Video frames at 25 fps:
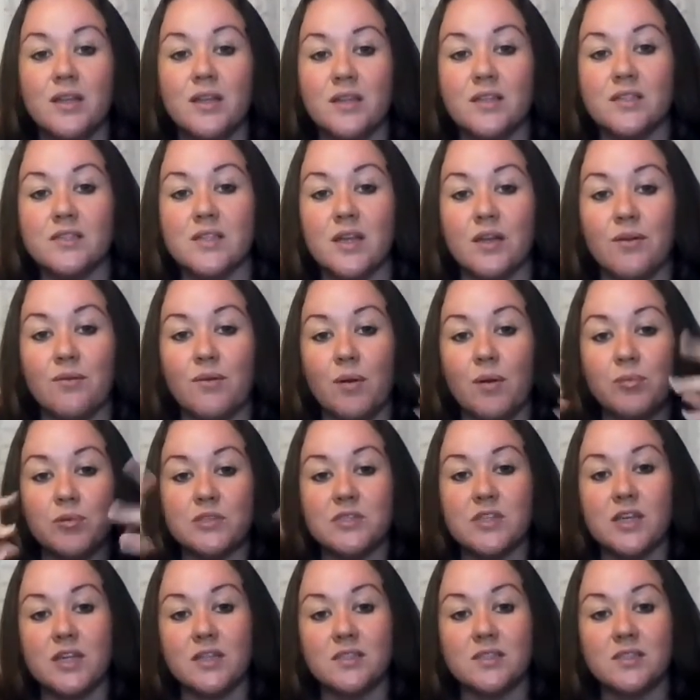The sun
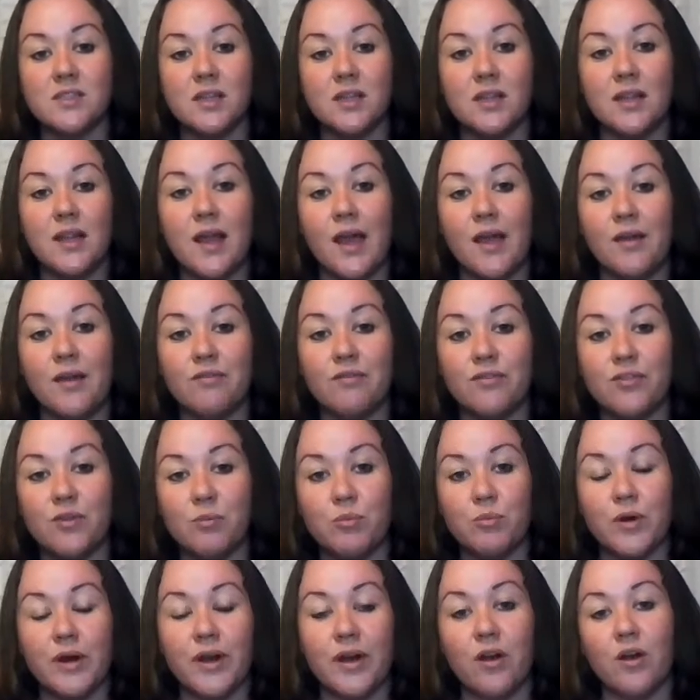represents life,
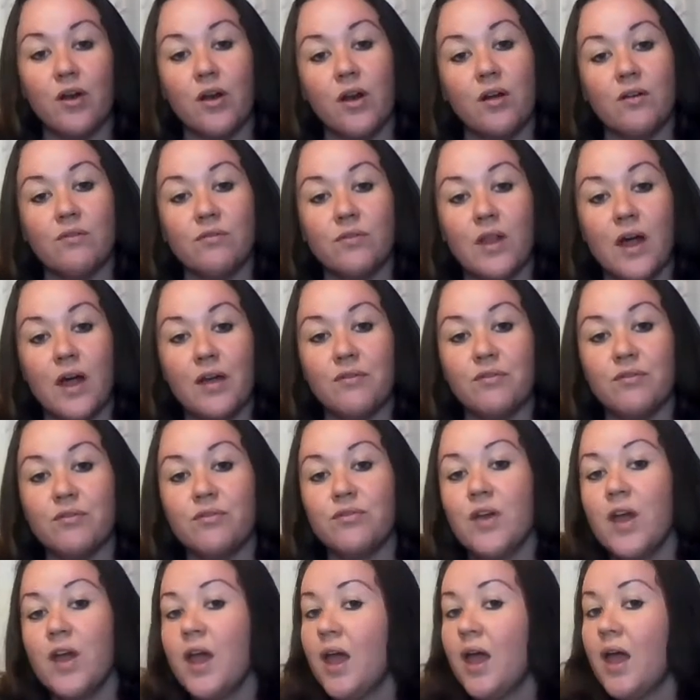the bringer of
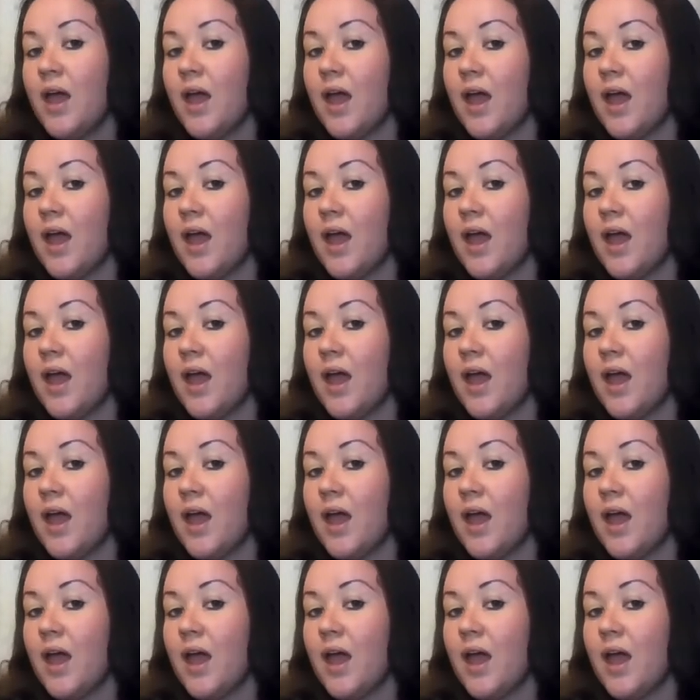life.